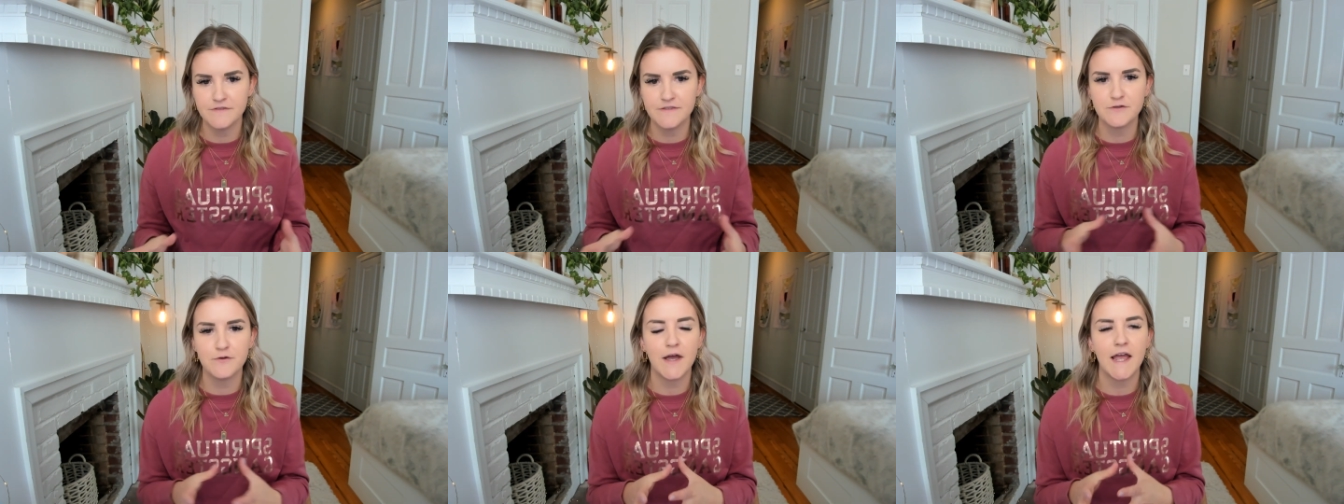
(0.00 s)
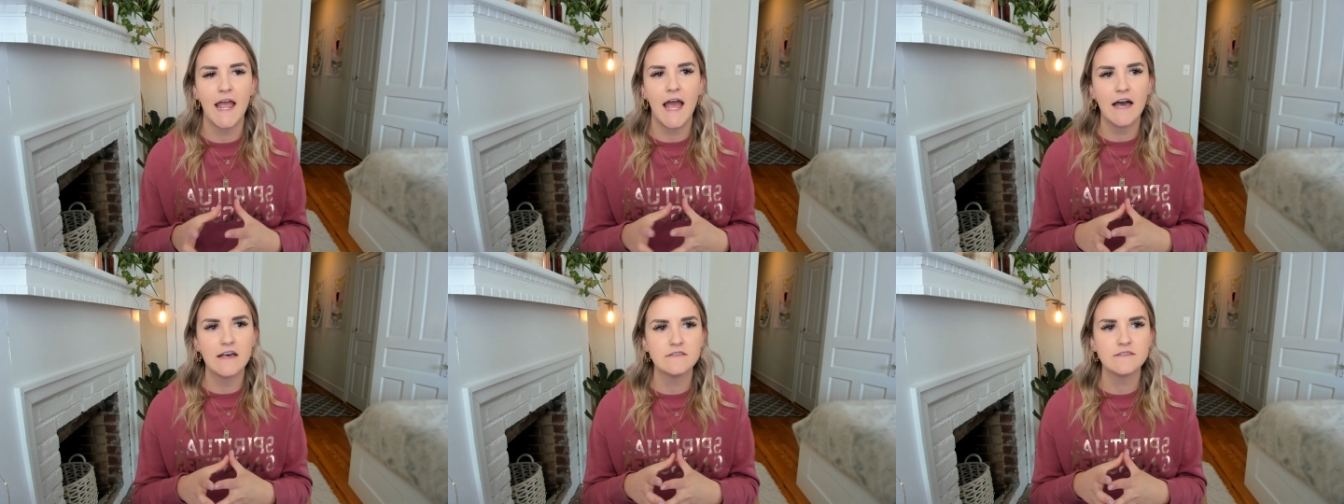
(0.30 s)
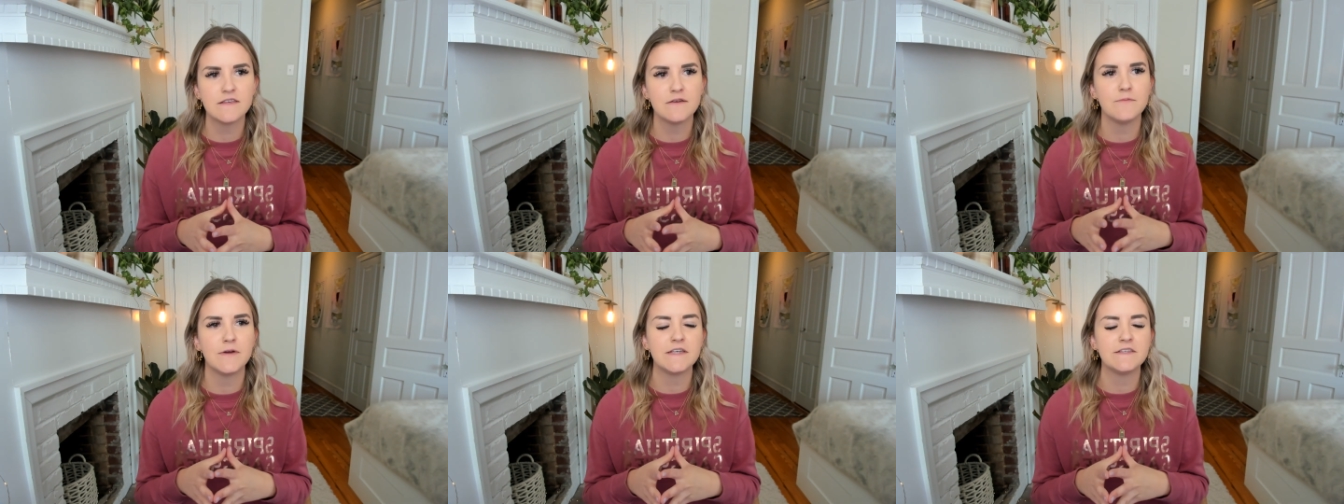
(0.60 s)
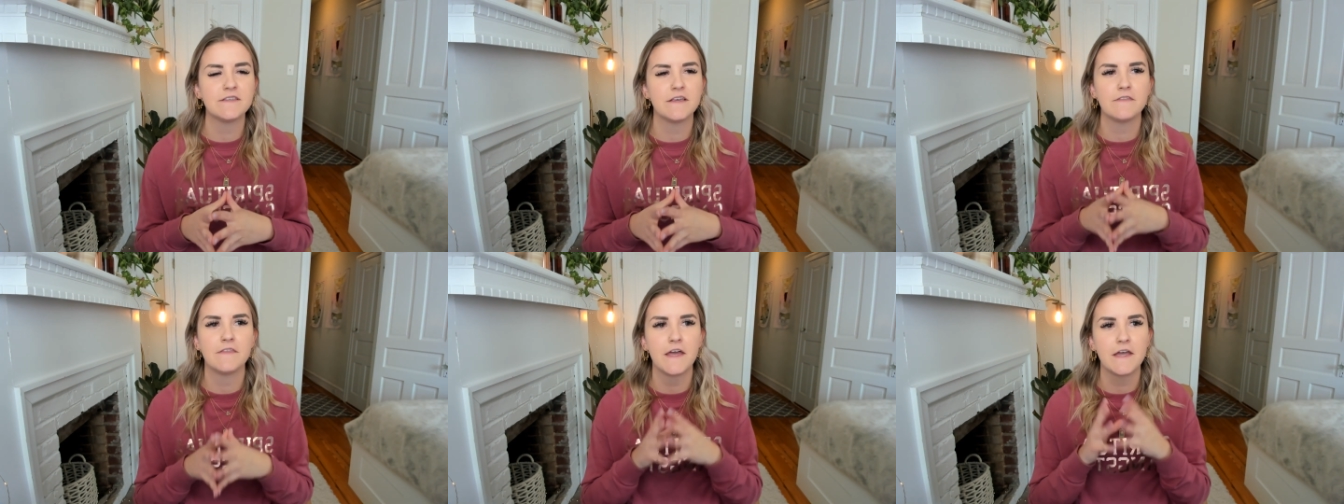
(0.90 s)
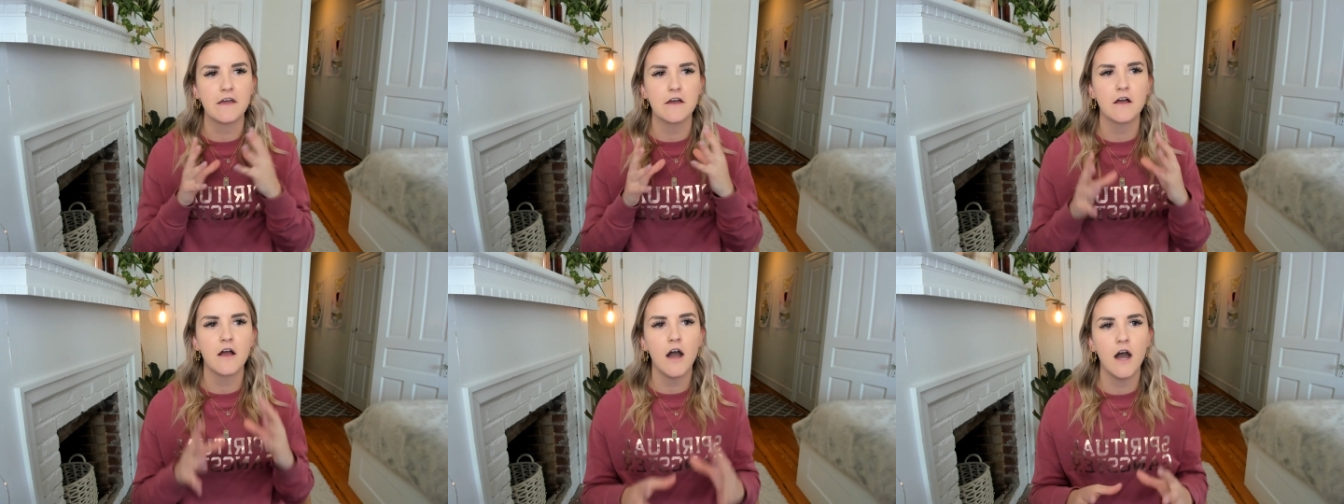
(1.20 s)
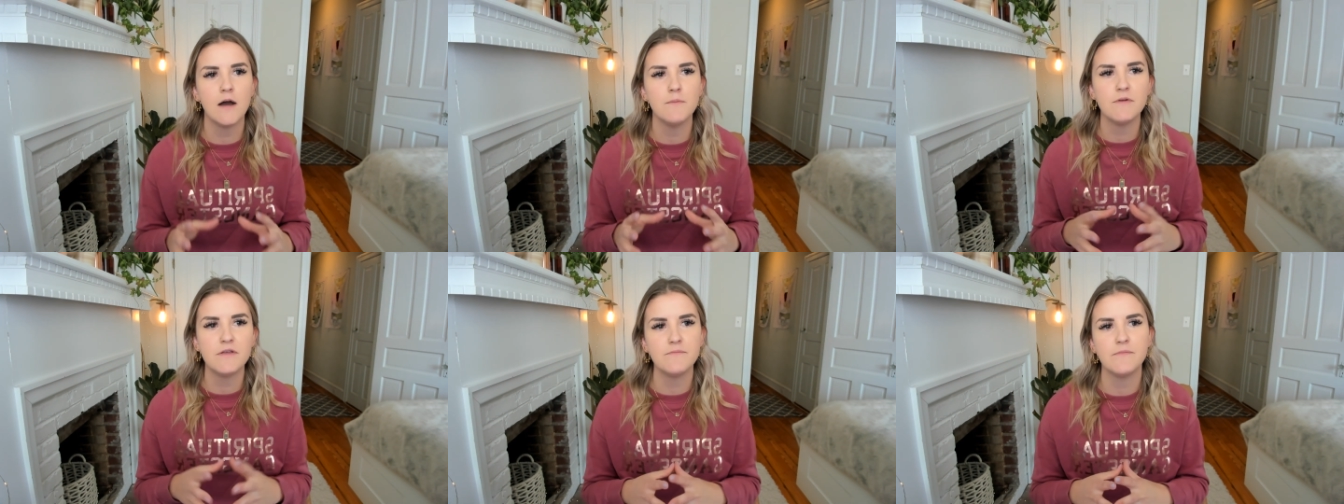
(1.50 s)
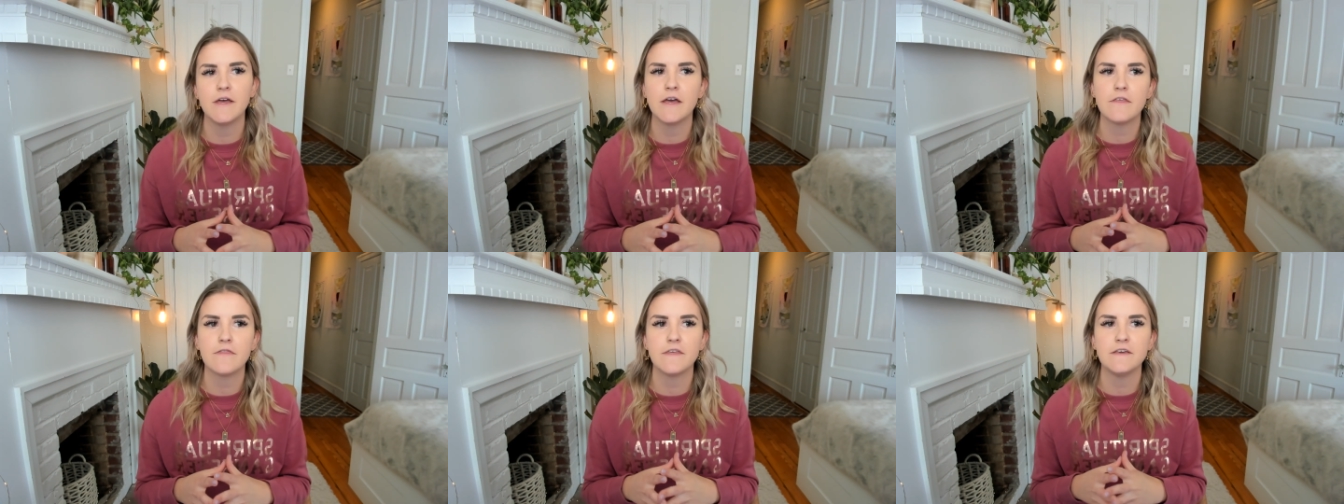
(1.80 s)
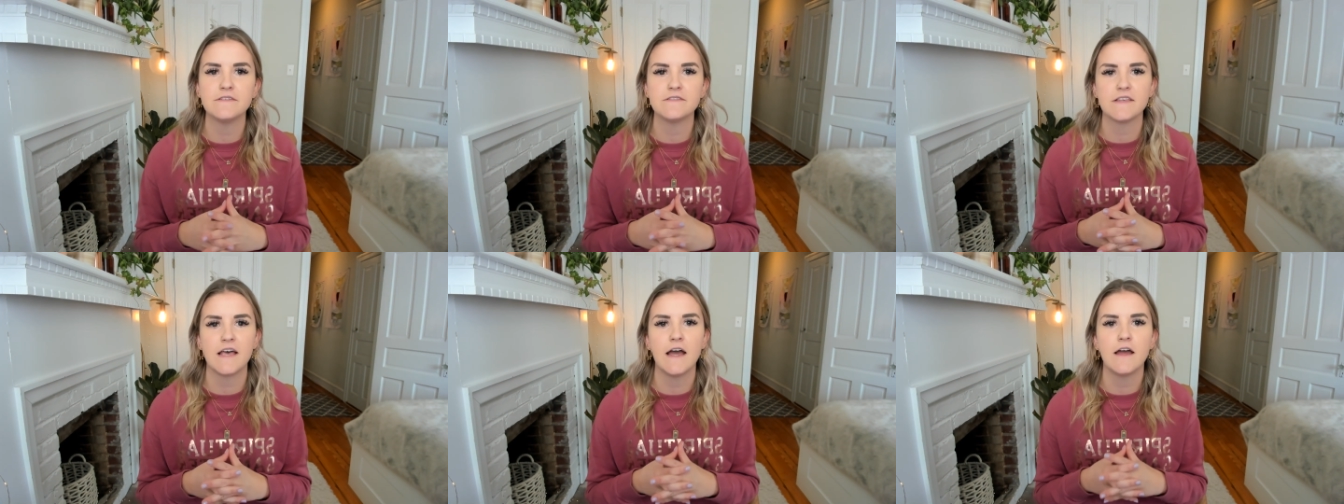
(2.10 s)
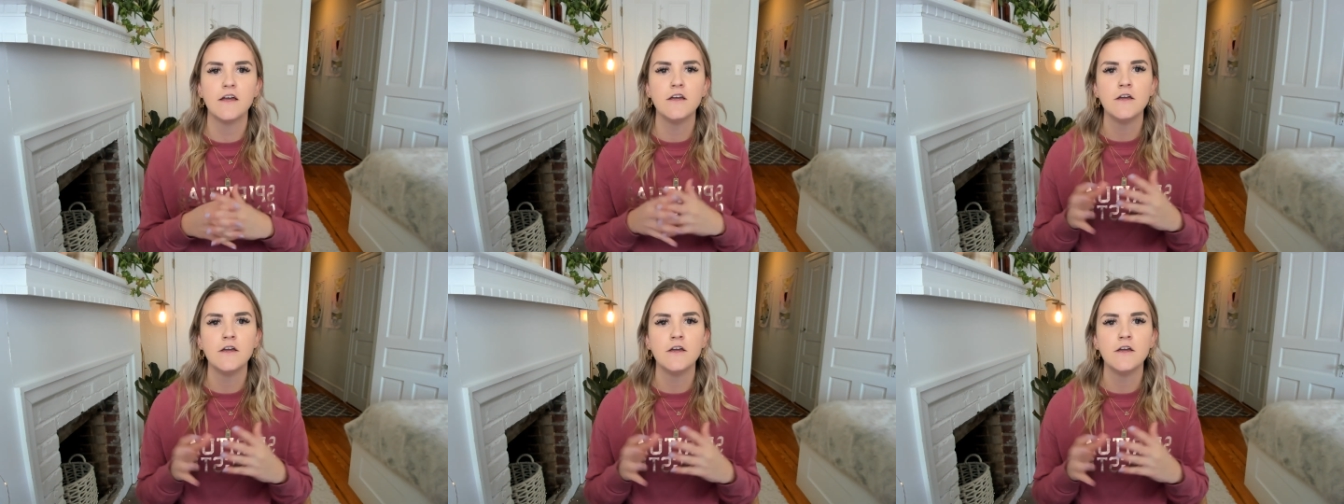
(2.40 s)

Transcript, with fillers: so i asked them i said like a common myth is that